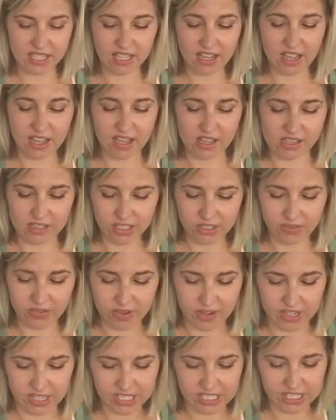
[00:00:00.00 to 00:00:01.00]
calls
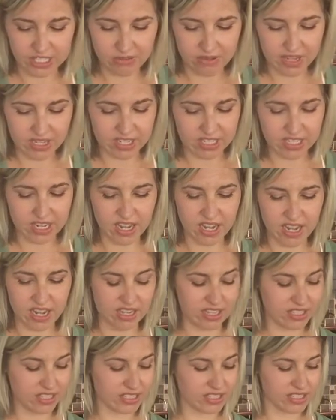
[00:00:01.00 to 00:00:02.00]
for is you want to
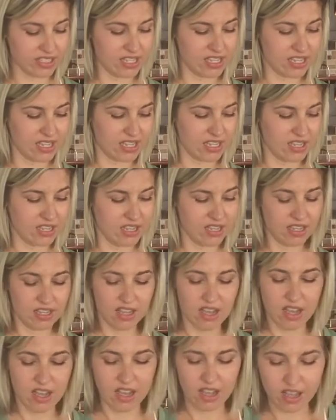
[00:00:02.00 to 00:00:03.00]
toss
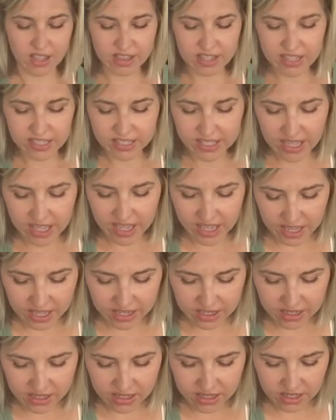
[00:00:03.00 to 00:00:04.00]
all this
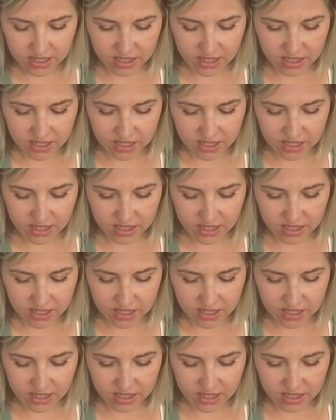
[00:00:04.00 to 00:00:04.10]
in